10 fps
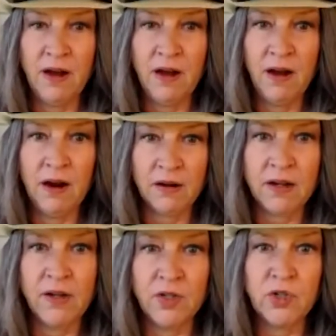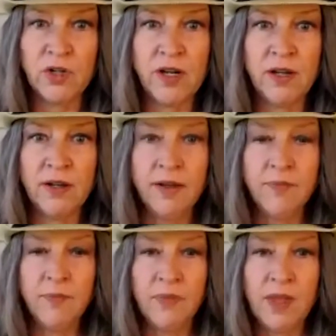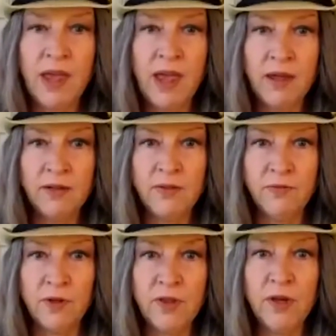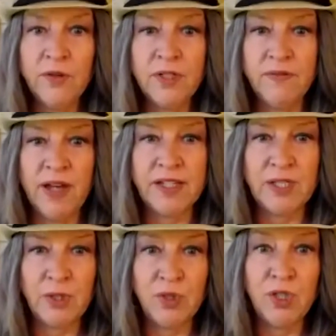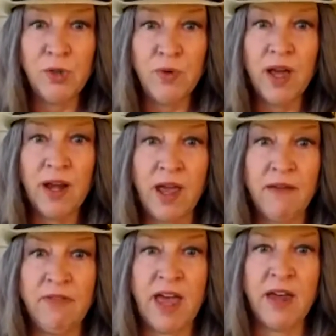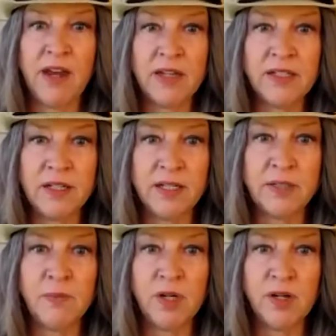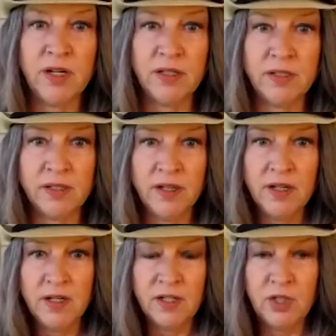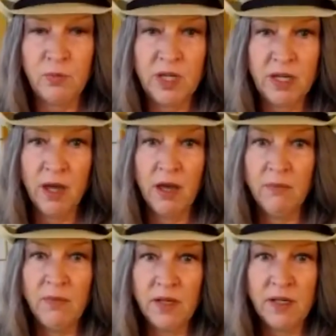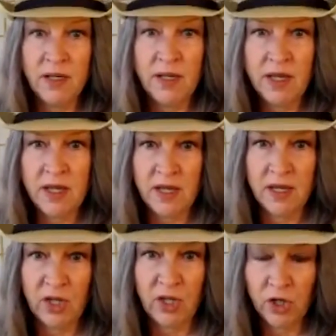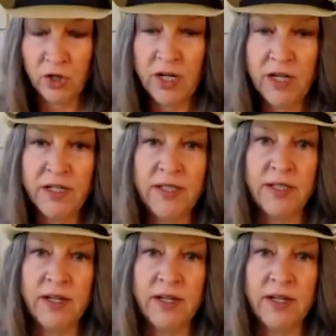our country. And for those of us who do not have that as an experience, to become curious